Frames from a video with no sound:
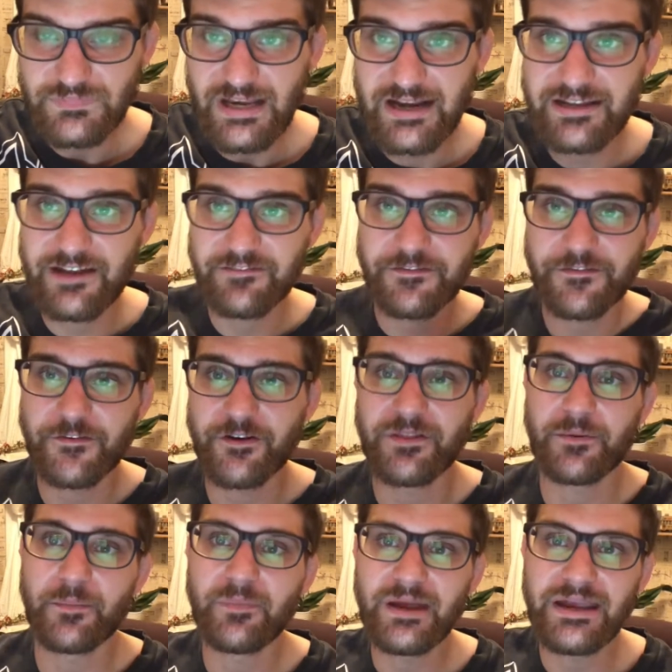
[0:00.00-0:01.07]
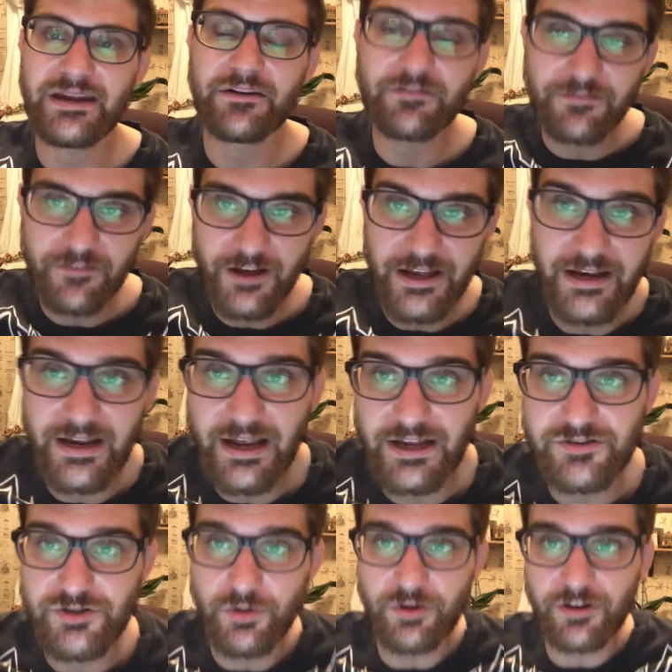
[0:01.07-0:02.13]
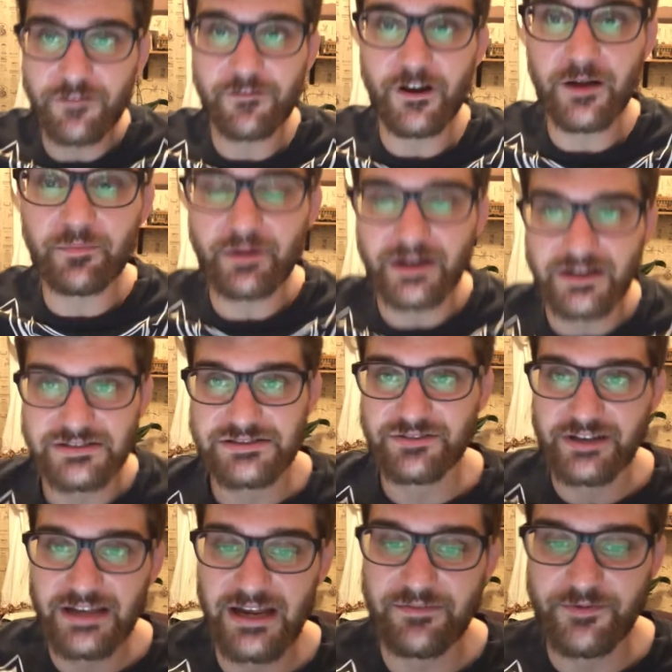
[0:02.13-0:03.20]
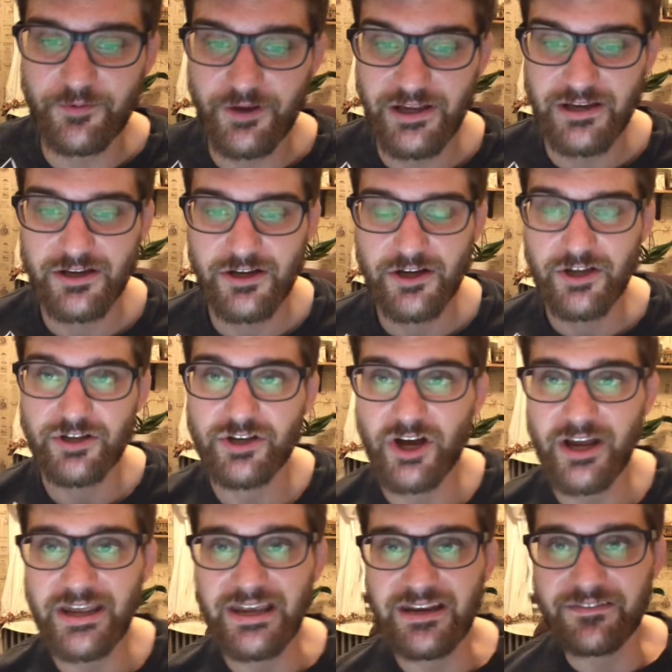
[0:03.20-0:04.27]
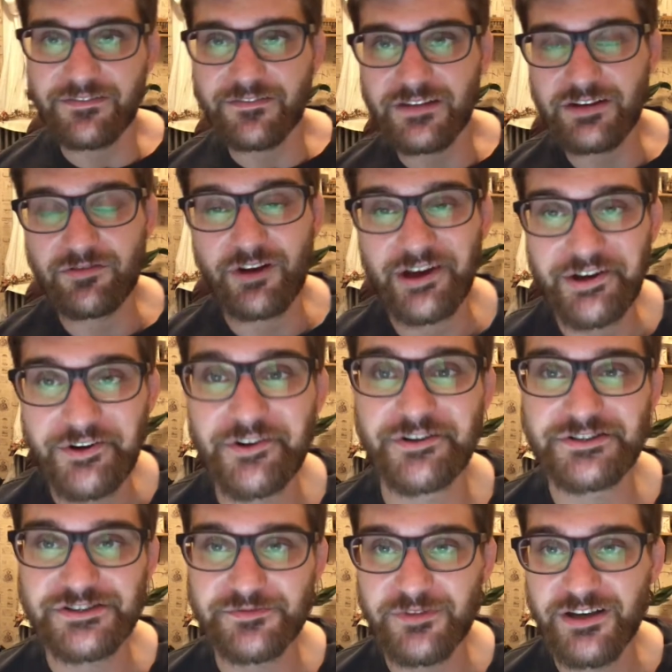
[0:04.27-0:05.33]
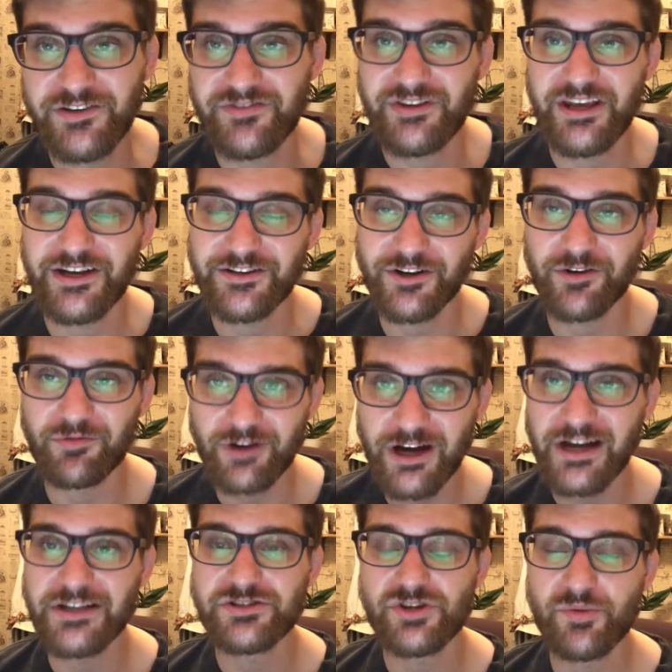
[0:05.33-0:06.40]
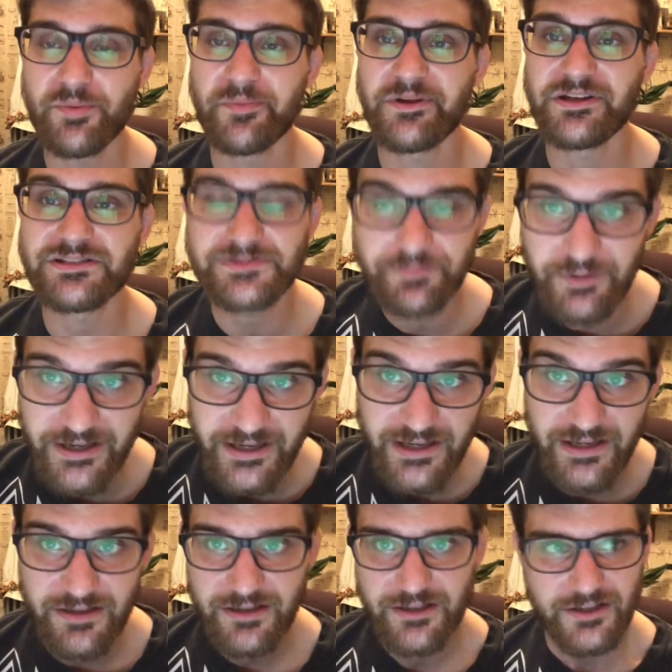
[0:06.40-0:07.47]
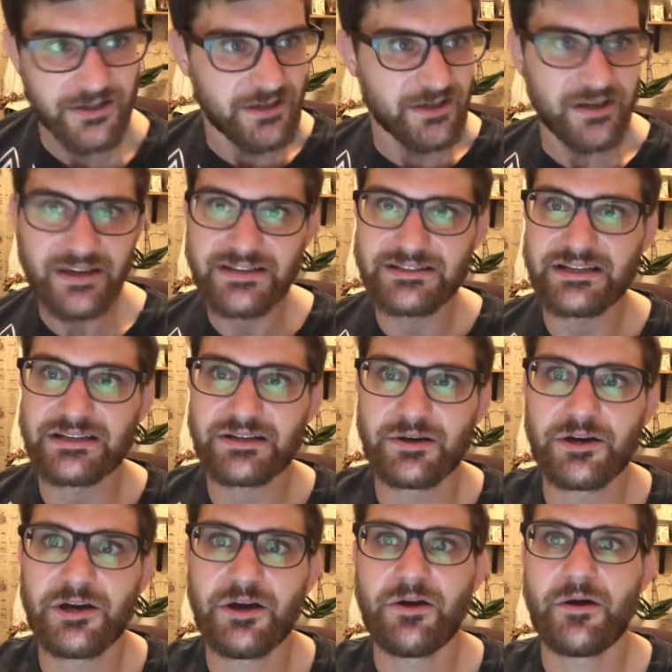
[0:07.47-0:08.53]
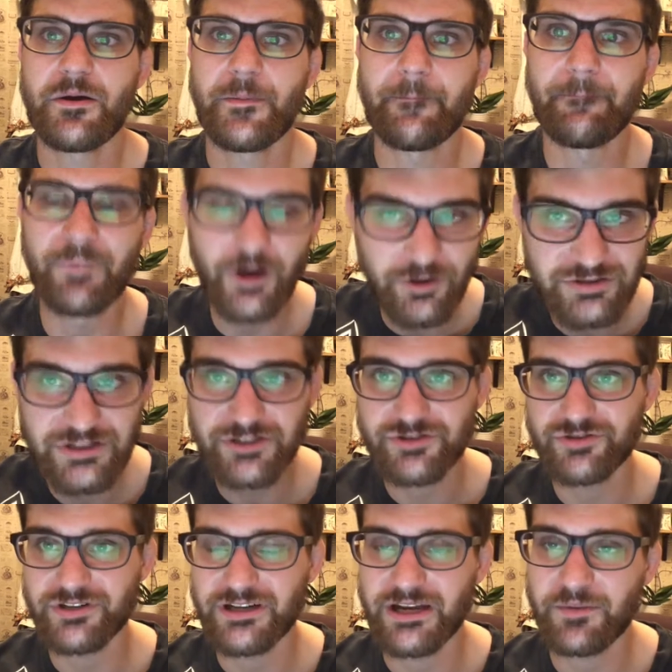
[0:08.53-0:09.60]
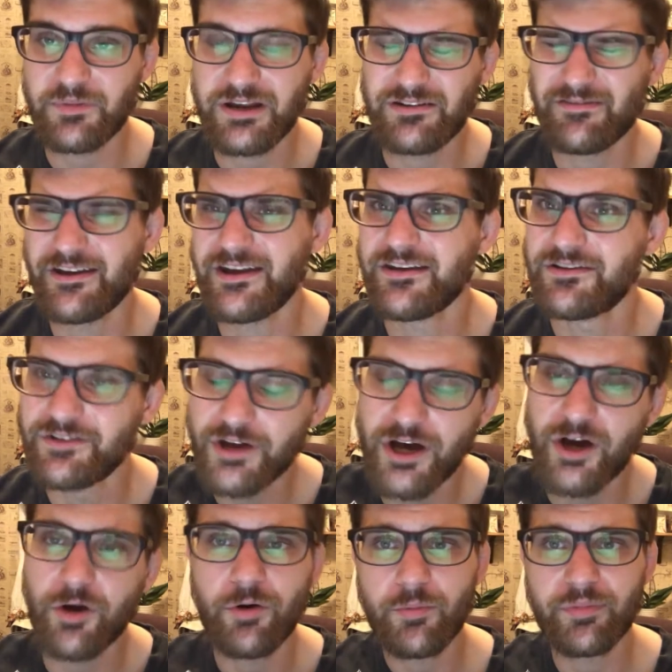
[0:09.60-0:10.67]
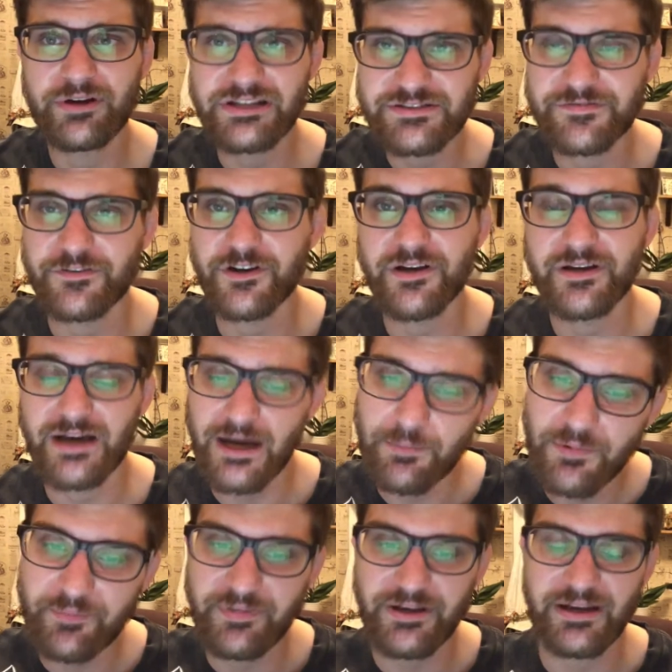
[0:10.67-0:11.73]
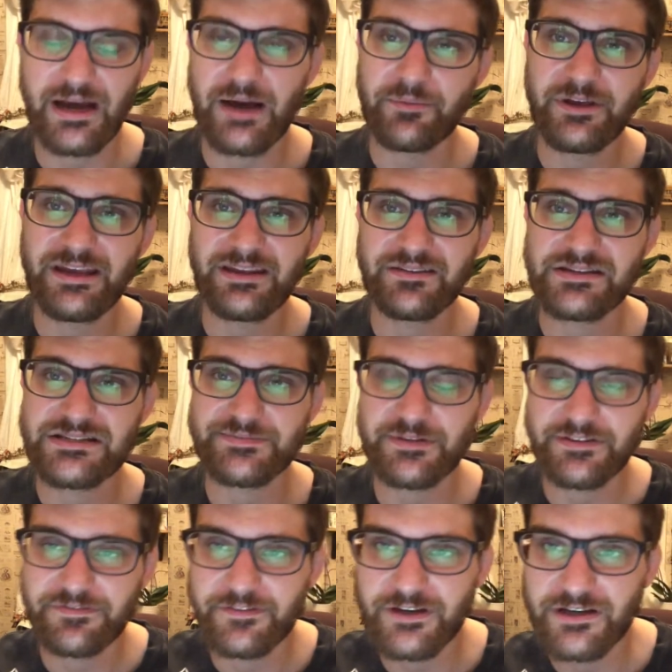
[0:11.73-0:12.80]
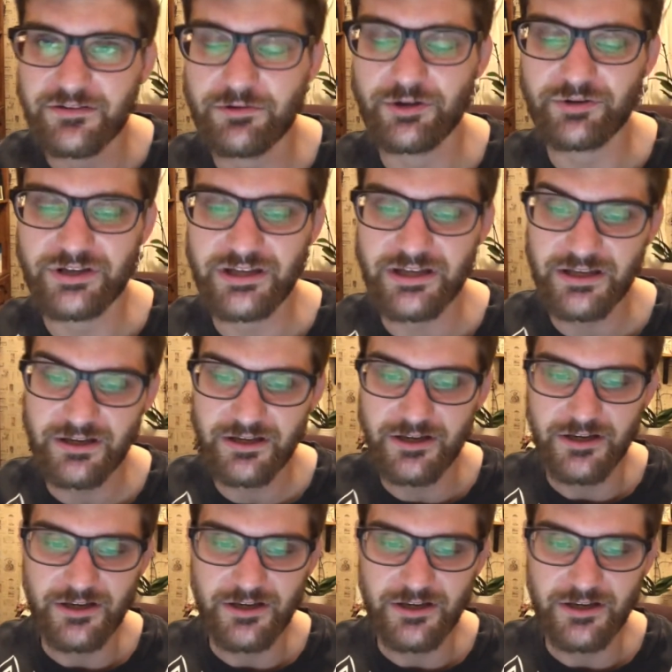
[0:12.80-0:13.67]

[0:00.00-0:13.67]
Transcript: And then for the main event, at 205 pounds light heavyweight, you got Anthony Lionheart Smith taking on Ryan Superman Spann. Is it the most intriguing main event? No, but it's fun. I'm an Anthony Smith fan, low key.